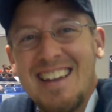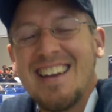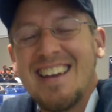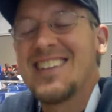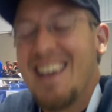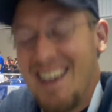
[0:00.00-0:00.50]

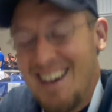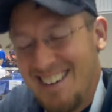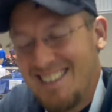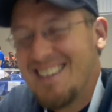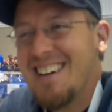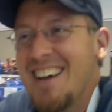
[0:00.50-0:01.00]
Yeah.
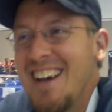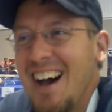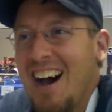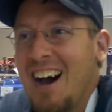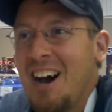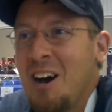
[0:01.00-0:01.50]

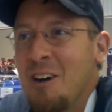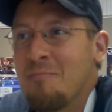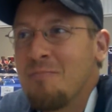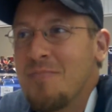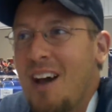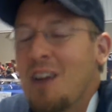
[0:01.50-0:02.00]

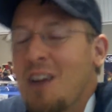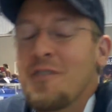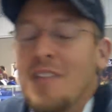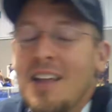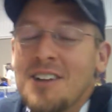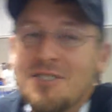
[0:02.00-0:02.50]
Iron
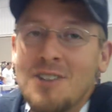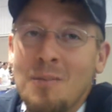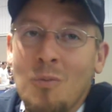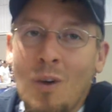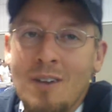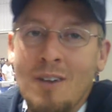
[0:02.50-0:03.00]
Flesh,
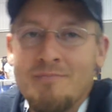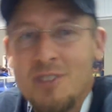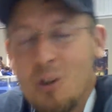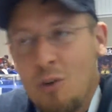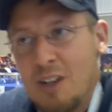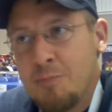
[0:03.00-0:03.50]
number one.
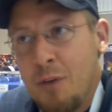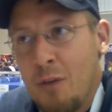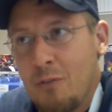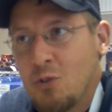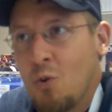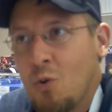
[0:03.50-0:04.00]
Great spell
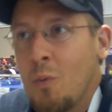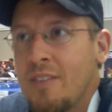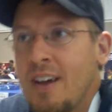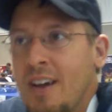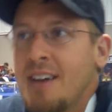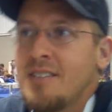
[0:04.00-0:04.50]
for scoring. We've
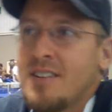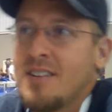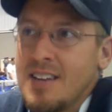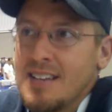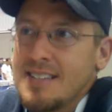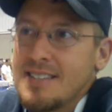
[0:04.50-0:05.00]
got
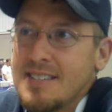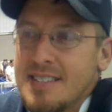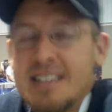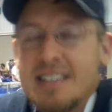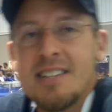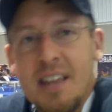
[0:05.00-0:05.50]

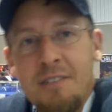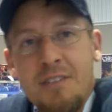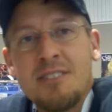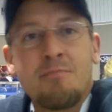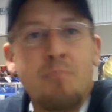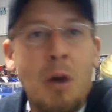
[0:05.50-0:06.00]
decent
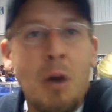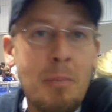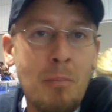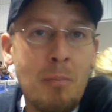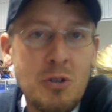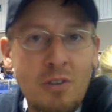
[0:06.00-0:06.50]
defense,
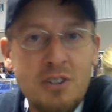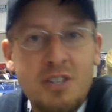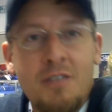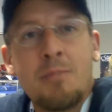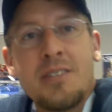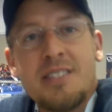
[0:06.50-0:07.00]
bumping most of our
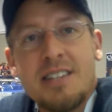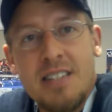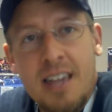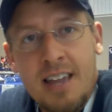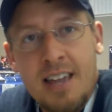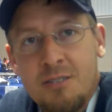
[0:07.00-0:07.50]
stuff up to
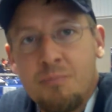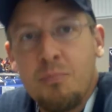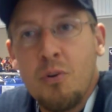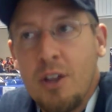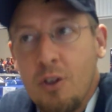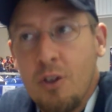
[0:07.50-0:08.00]
16s.
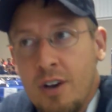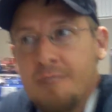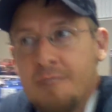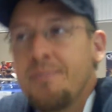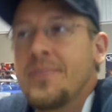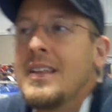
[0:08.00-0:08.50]
Pretty good.
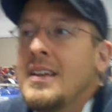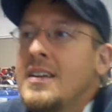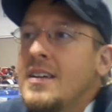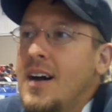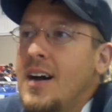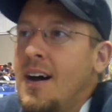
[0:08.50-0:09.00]

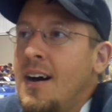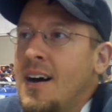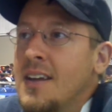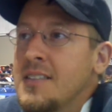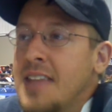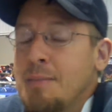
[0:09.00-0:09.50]

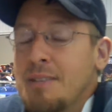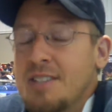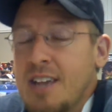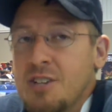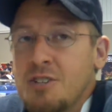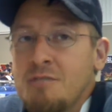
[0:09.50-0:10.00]
Yep.
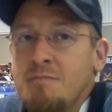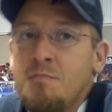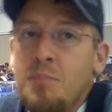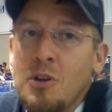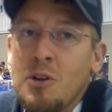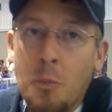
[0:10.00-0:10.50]
Lamentation,
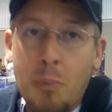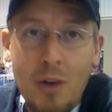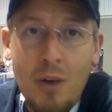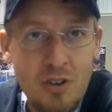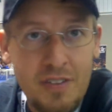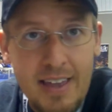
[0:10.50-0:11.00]
a little
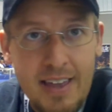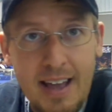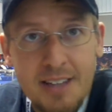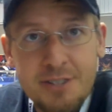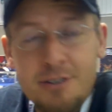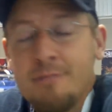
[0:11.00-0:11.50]
pressure on the
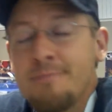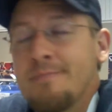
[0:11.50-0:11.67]
caster.